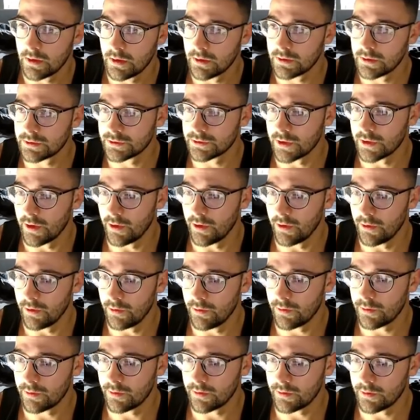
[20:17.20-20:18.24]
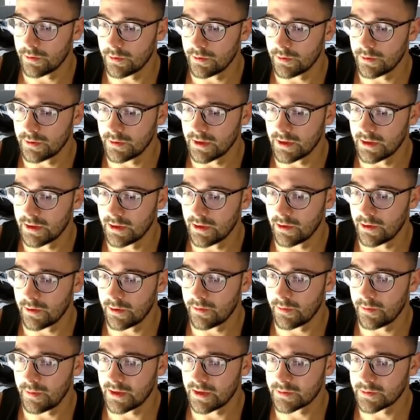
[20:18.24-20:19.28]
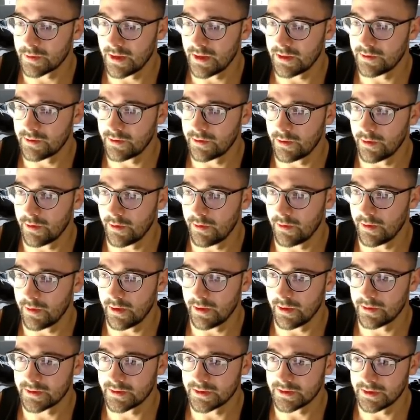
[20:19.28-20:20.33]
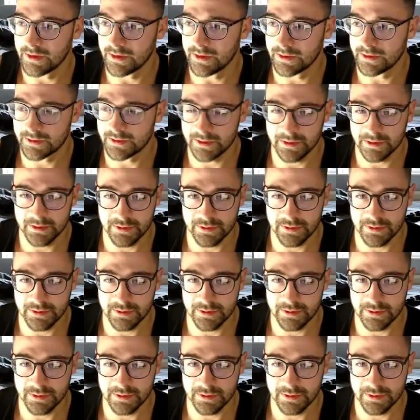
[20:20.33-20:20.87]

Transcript: So the best way to do this is